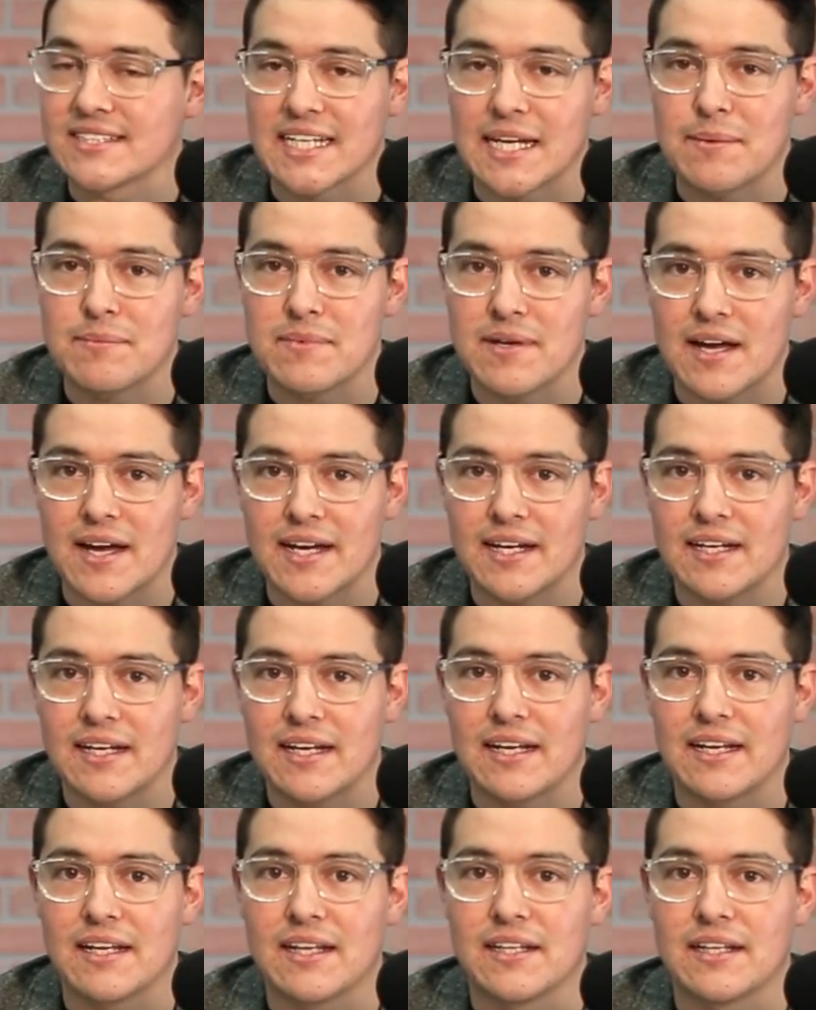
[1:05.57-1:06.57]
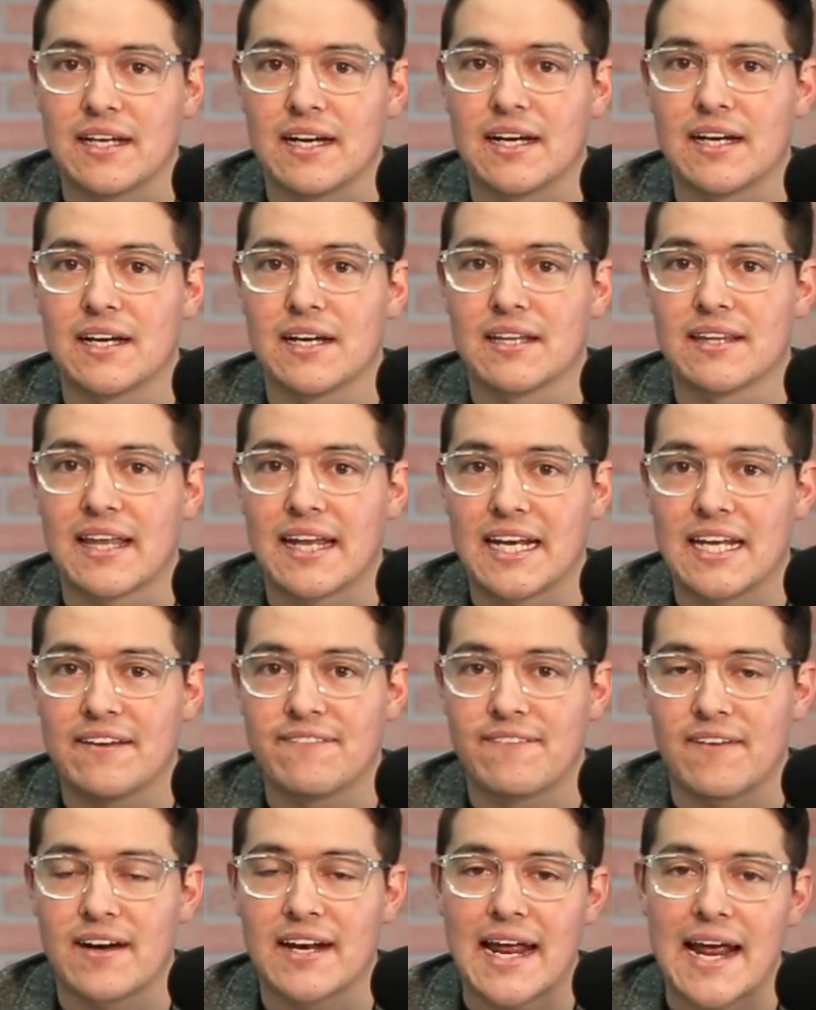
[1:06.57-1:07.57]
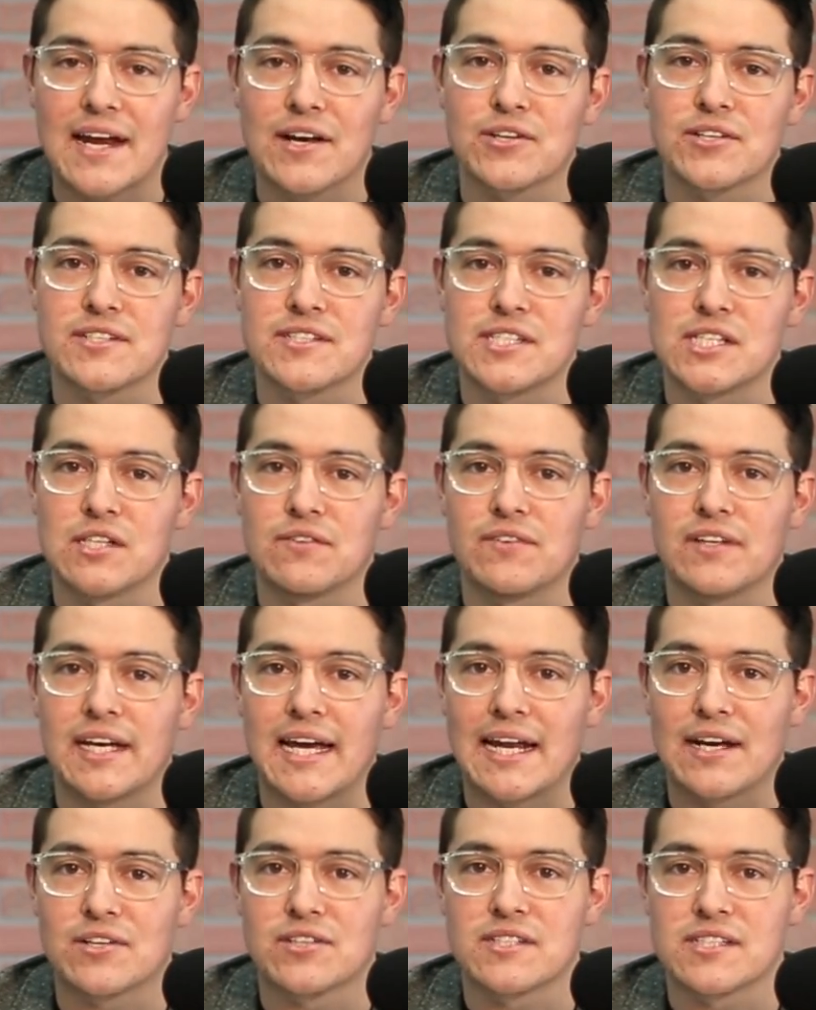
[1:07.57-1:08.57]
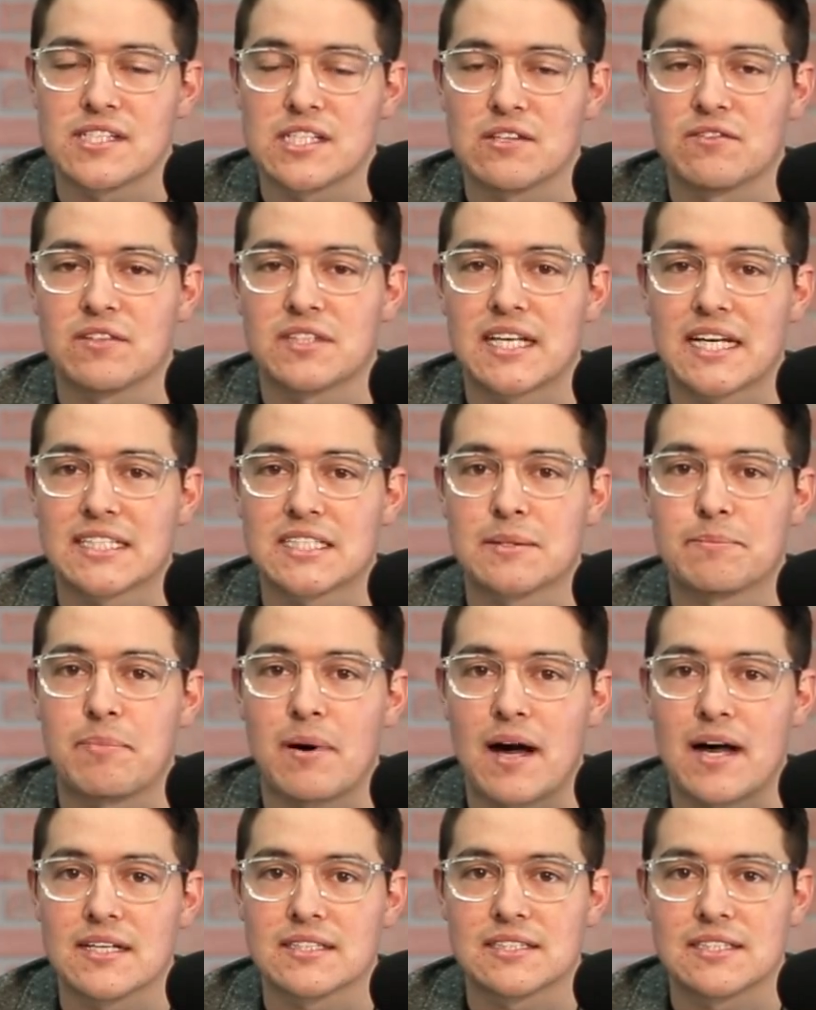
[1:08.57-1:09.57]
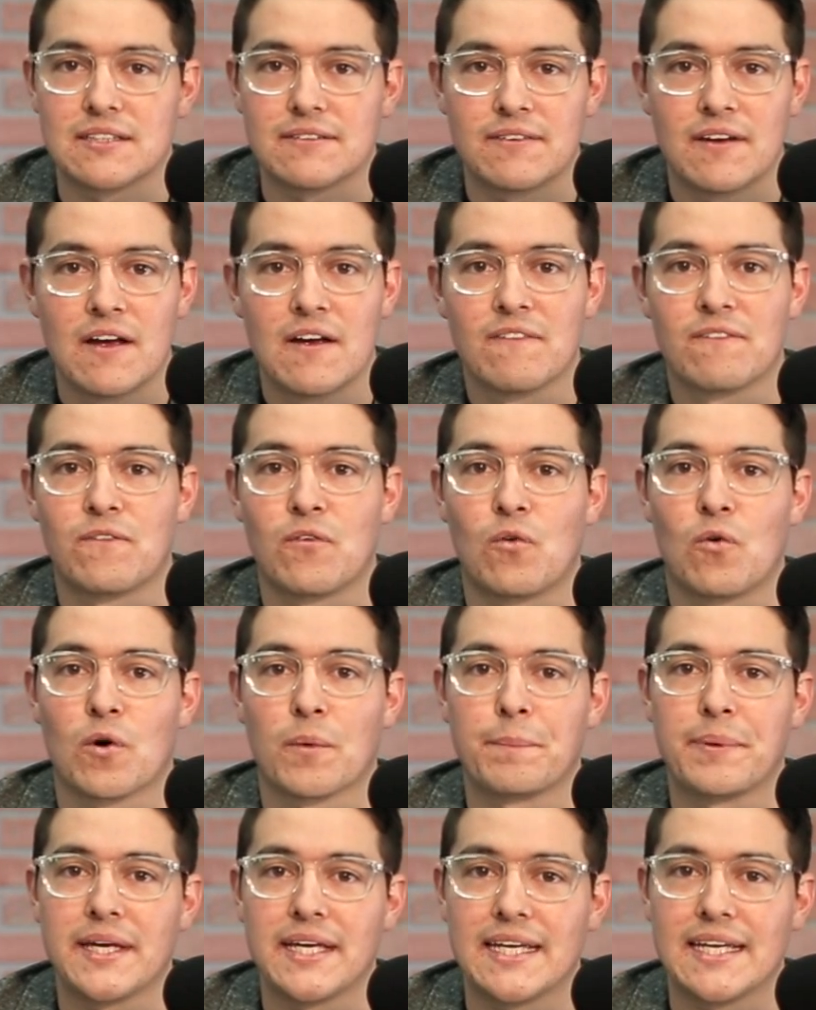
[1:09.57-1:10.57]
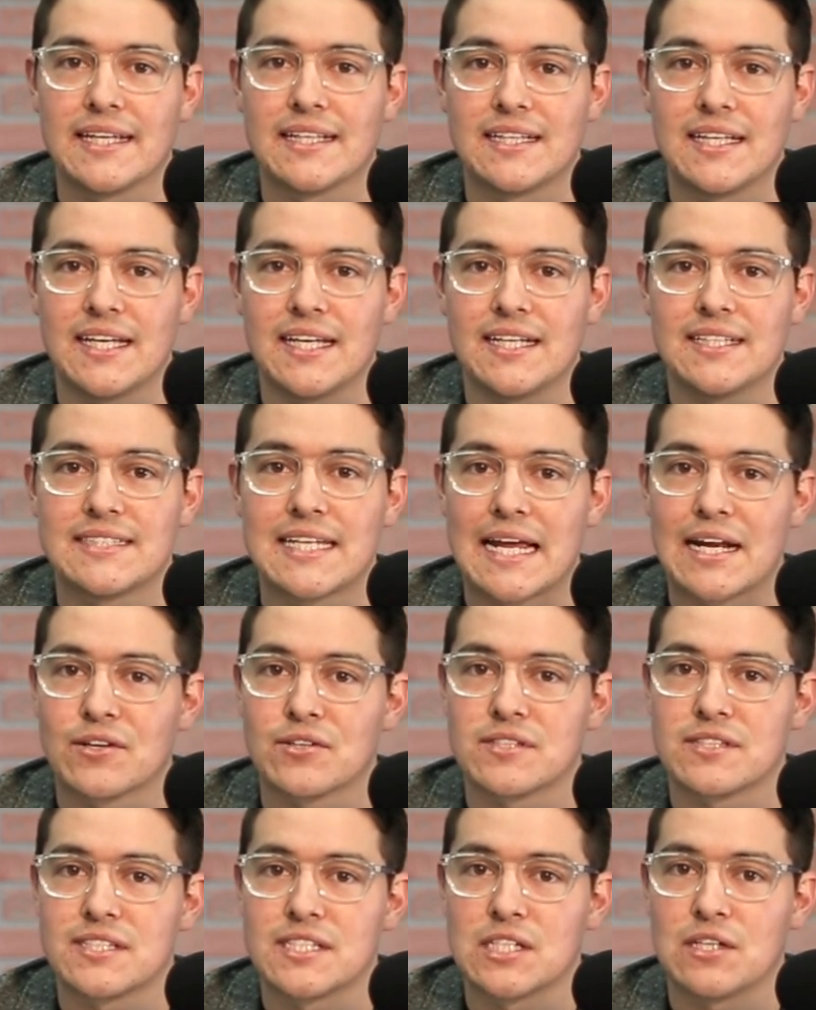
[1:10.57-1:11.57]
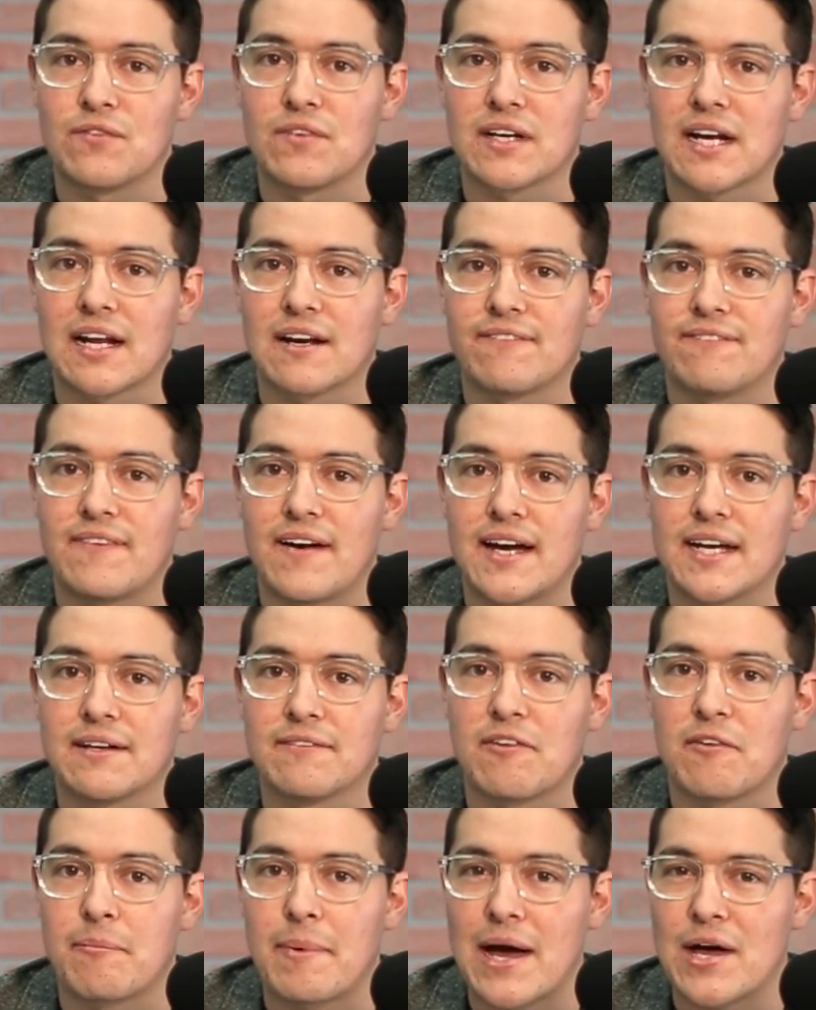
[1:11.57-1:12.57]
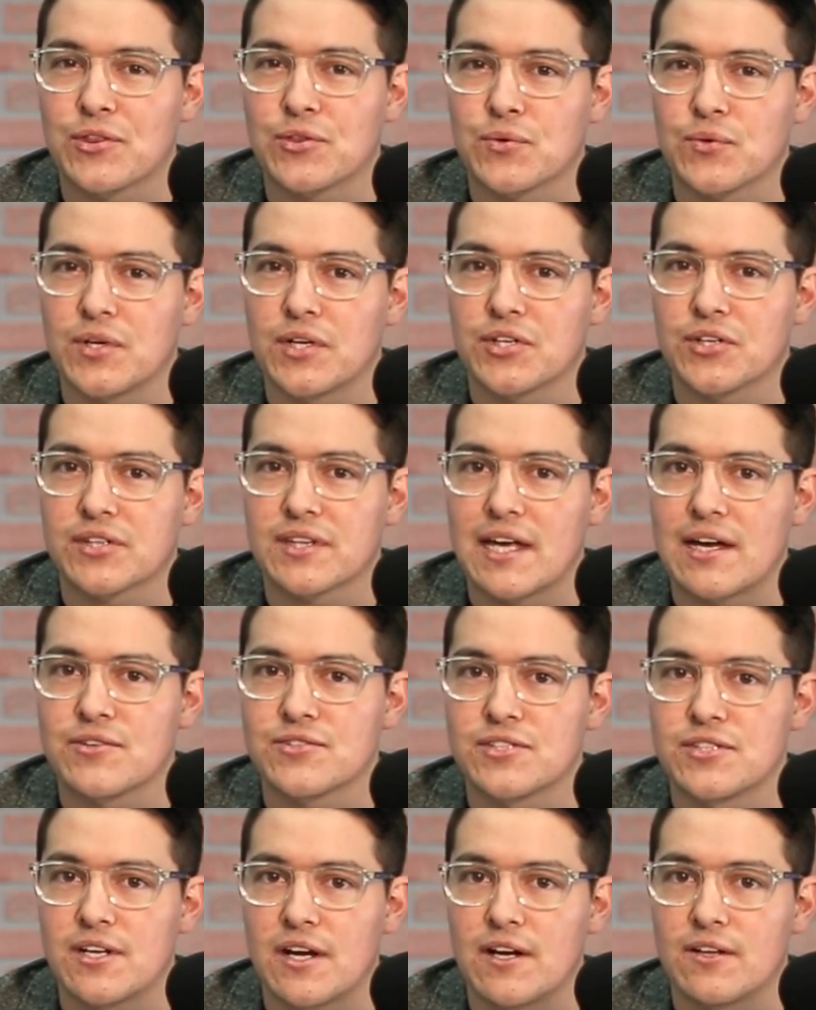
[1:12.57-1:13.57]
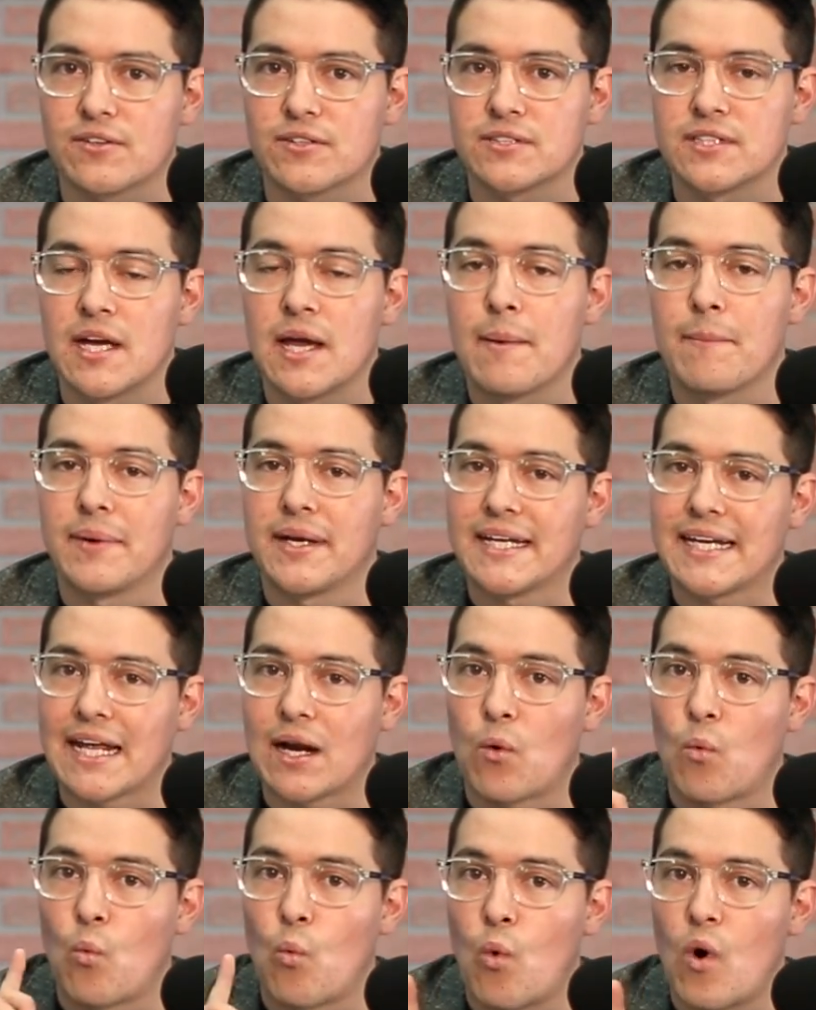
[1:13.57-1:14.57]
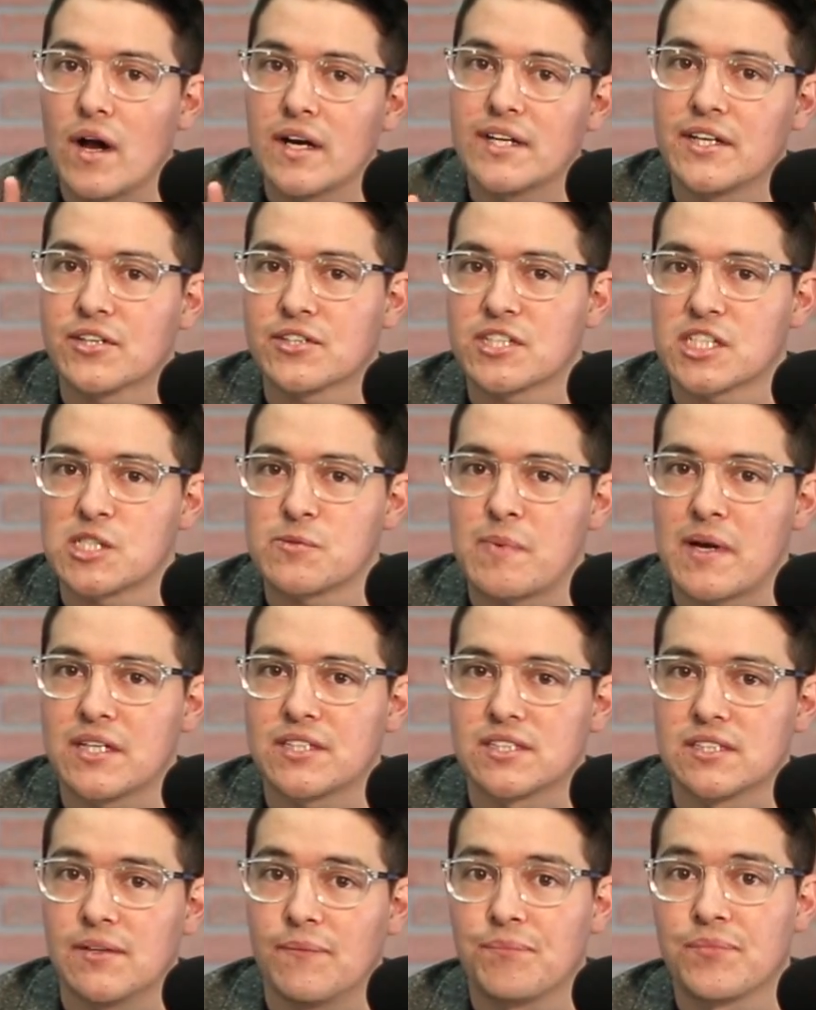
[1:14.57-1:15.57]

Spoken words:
same night that he fought Anderson Silva tested positive for PEDs. Anderson Silva got a fine of about $300,000, but he got a 1-year suspension.